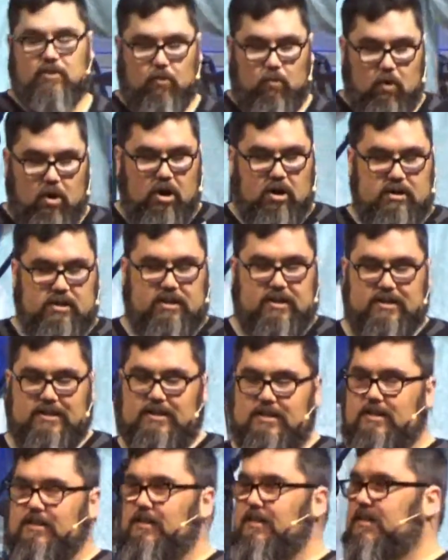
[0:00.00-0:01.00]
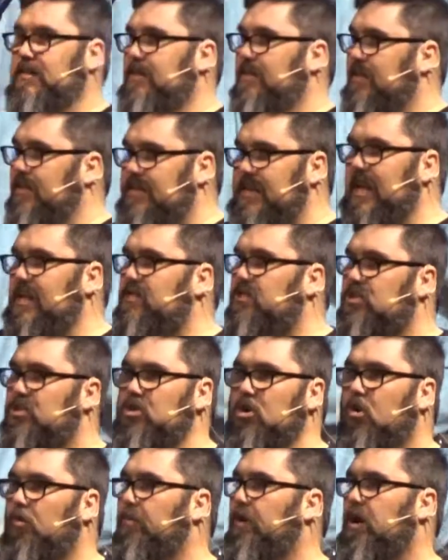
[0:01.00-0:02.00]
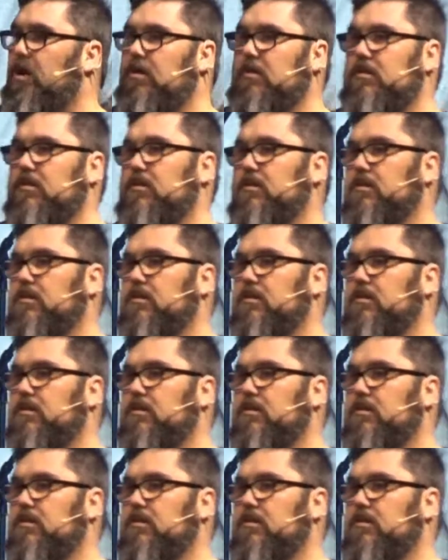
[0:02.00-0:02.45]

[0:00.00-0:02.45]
to work the debt snowball.